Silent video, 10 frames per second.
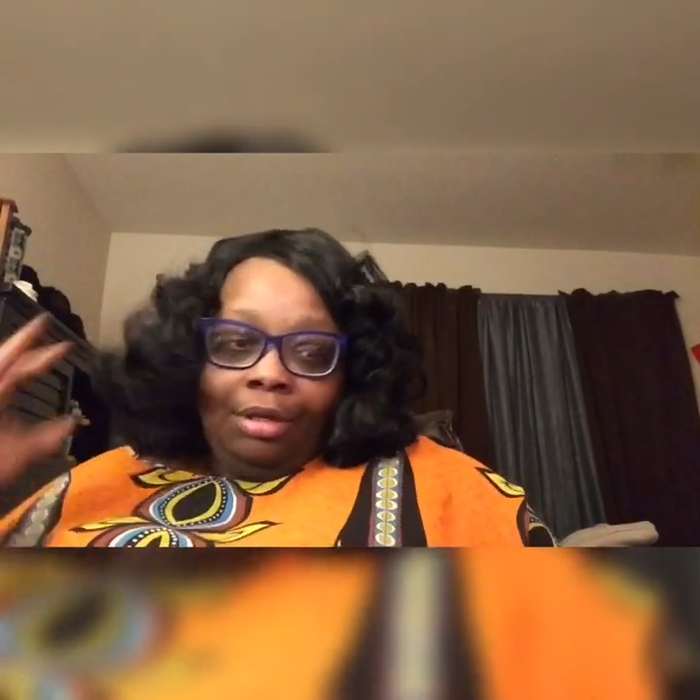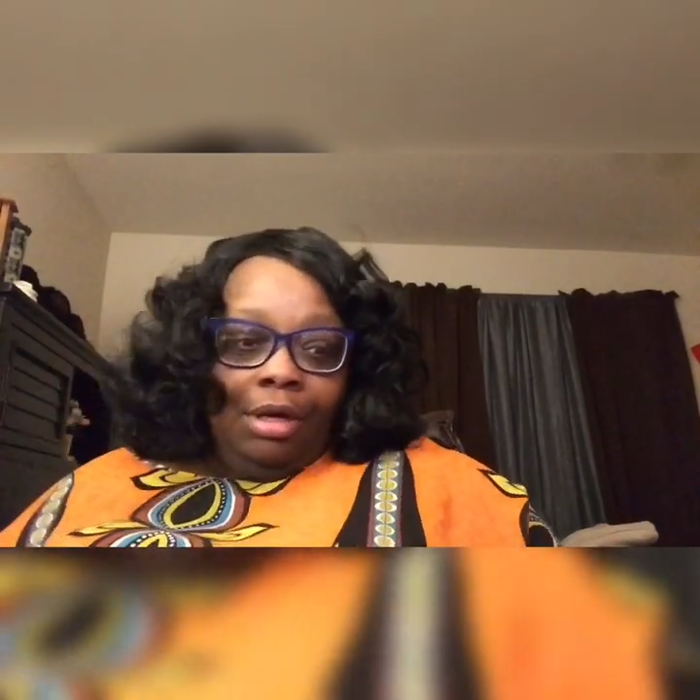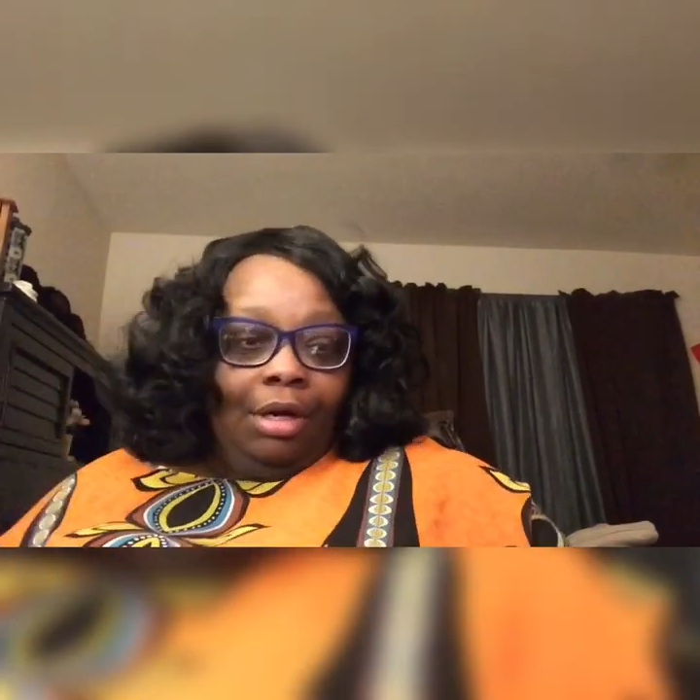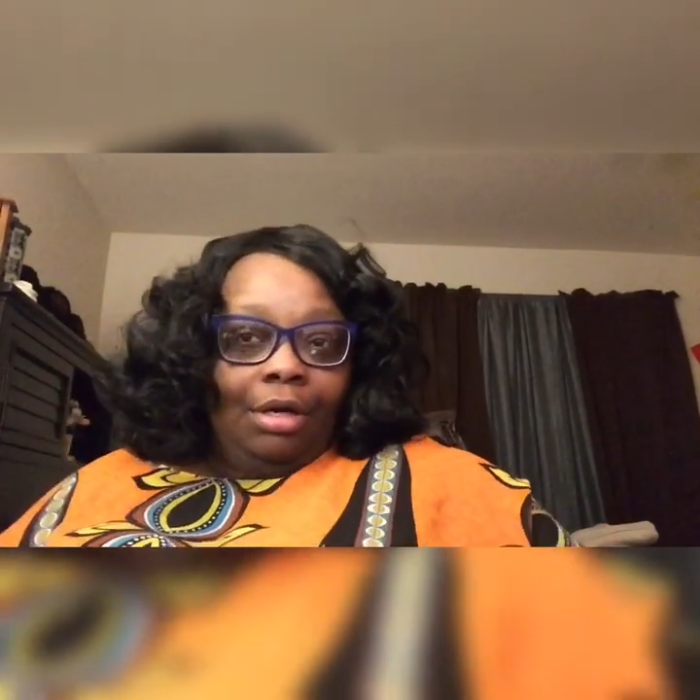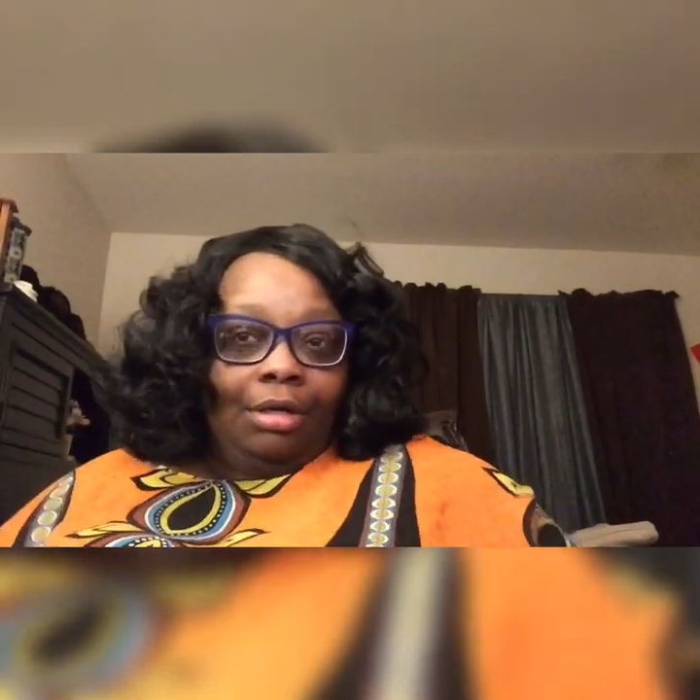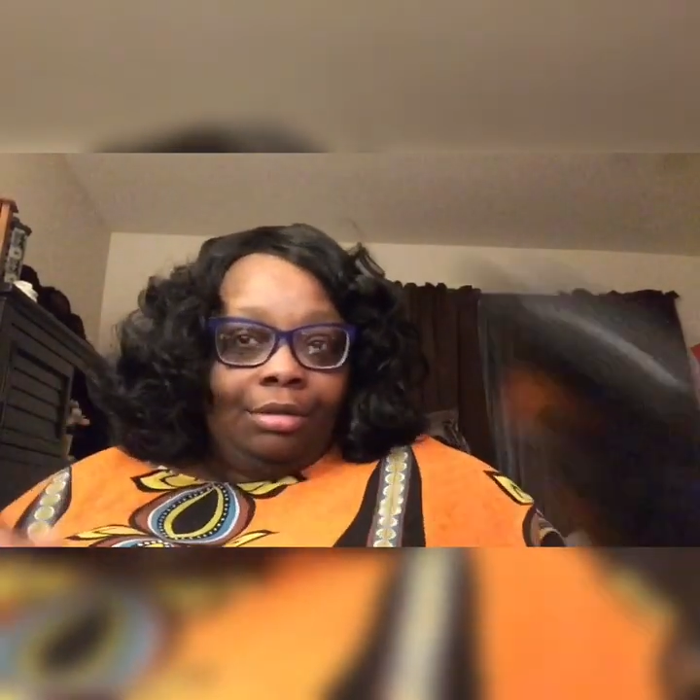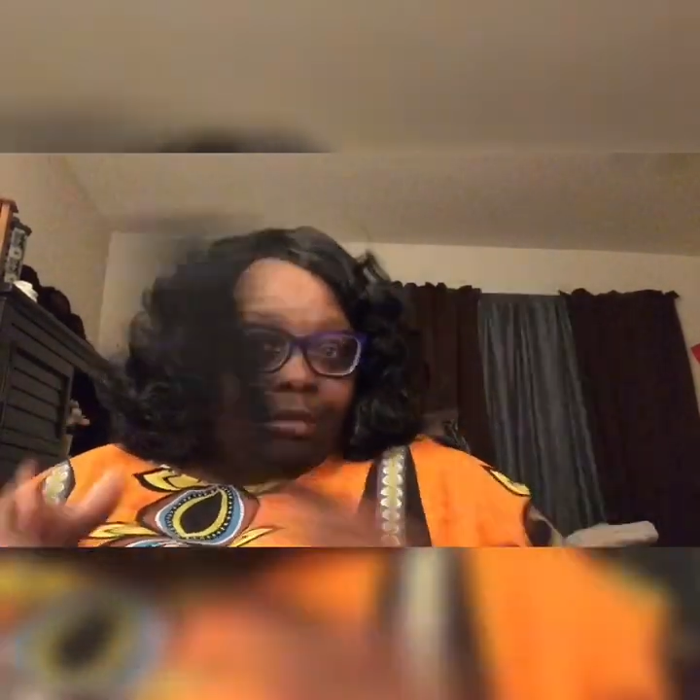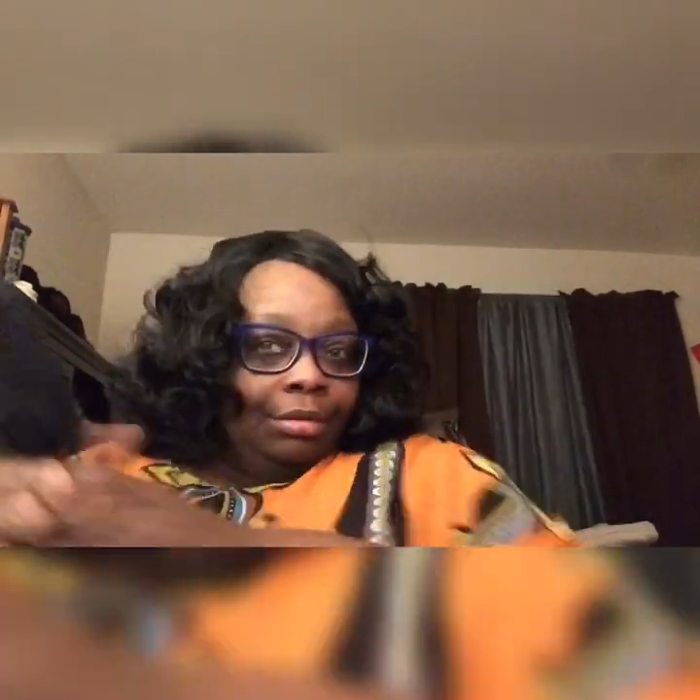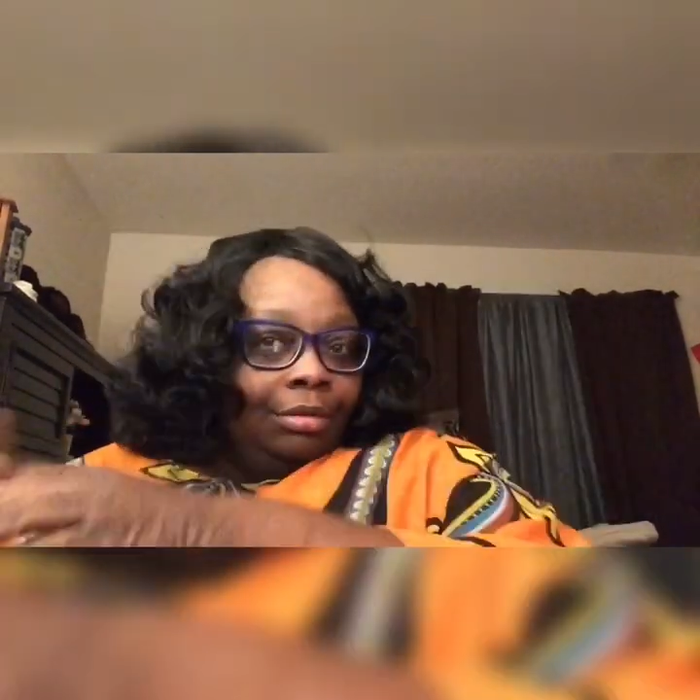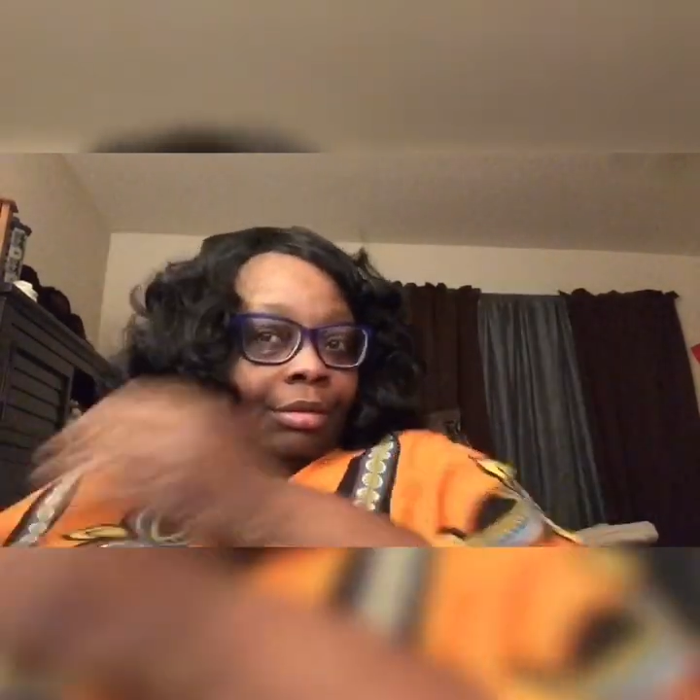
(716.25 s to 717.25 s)
Oh,
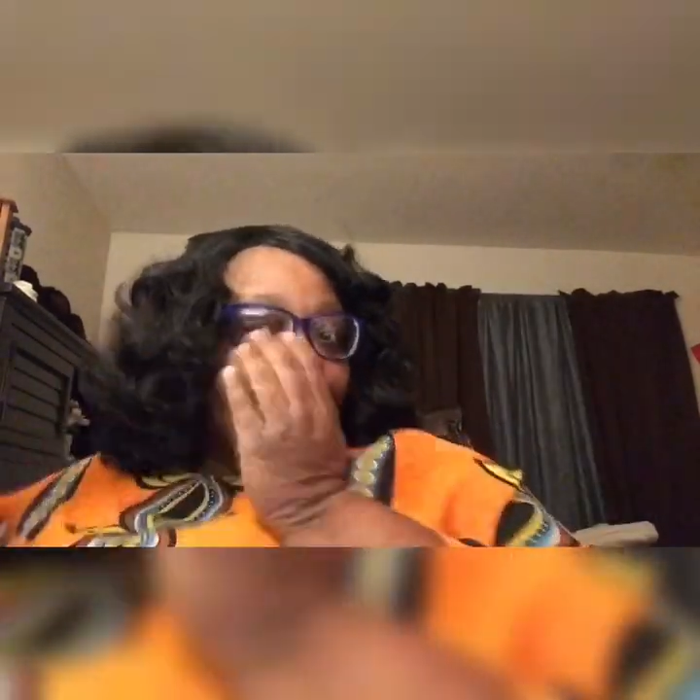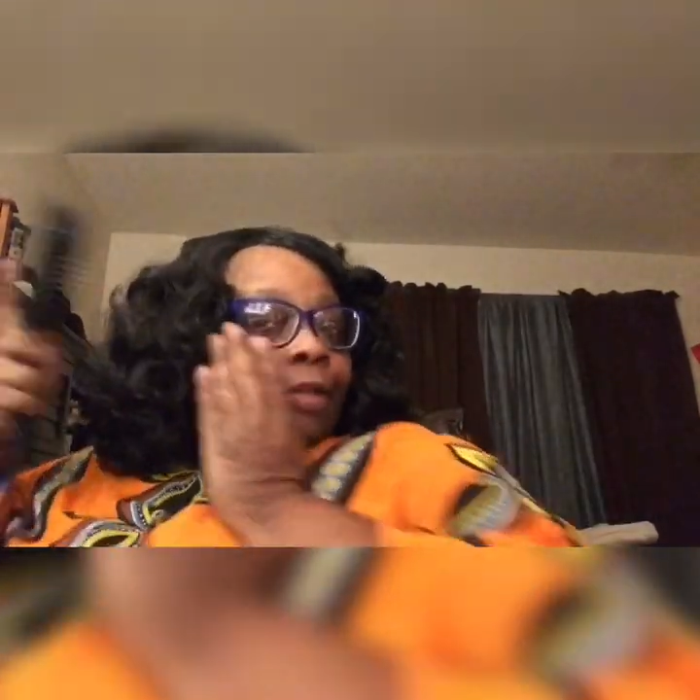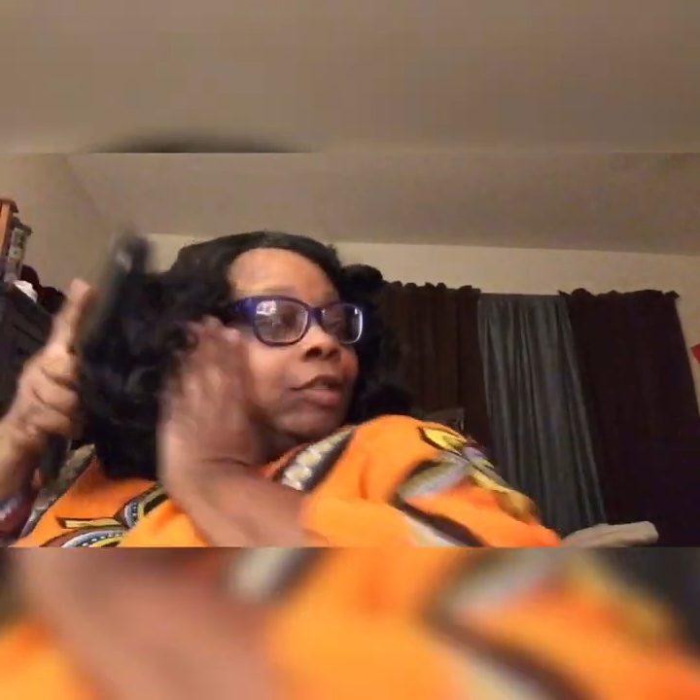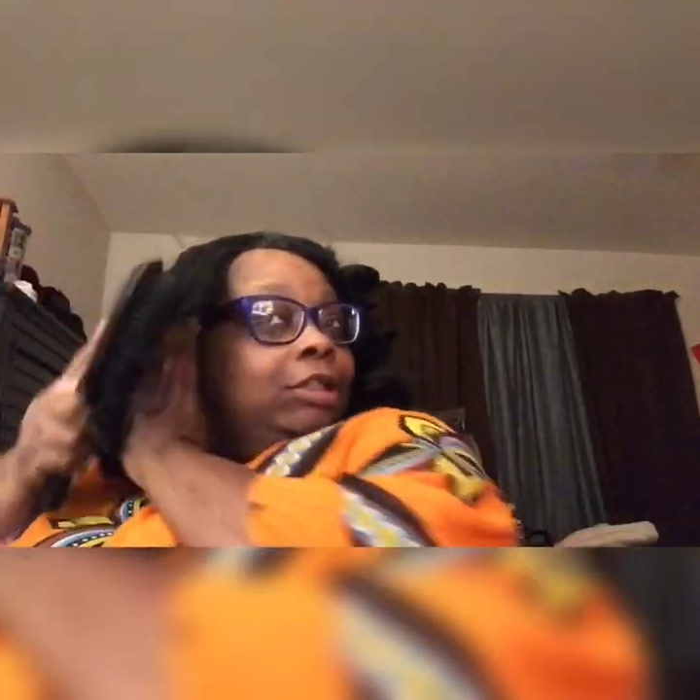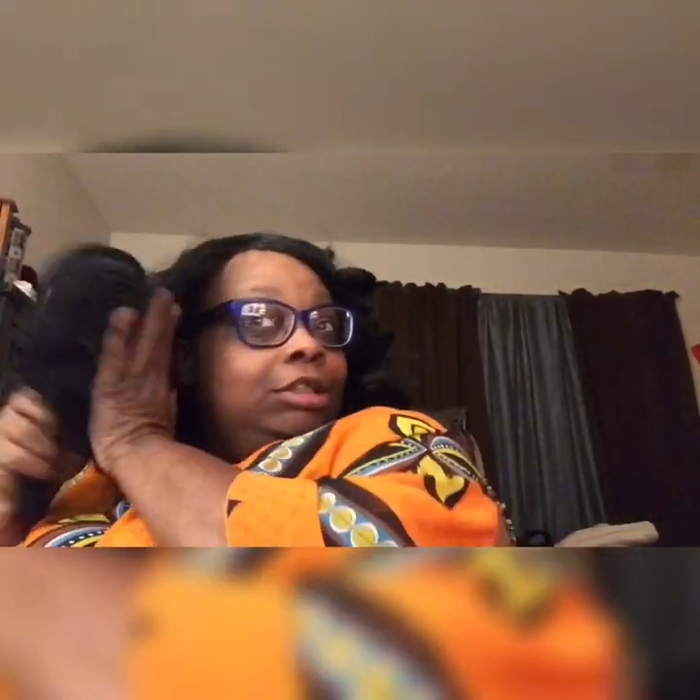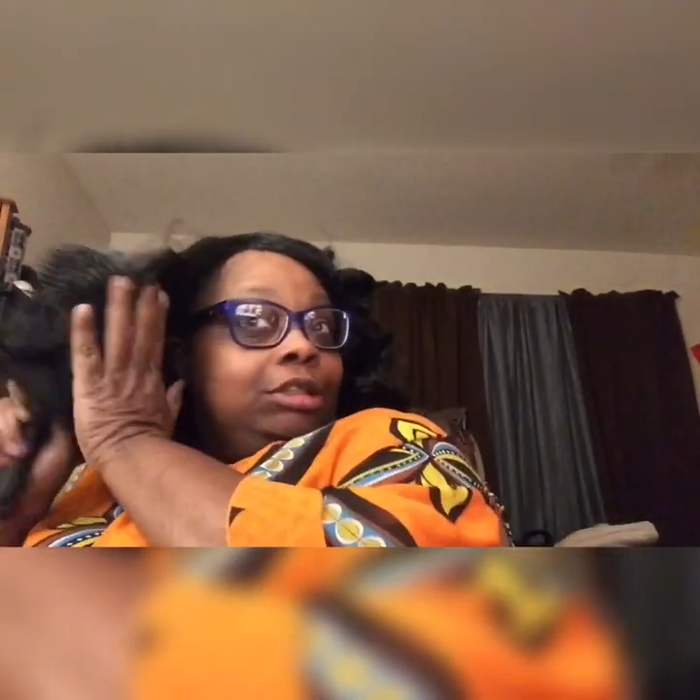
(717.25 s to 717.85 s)
this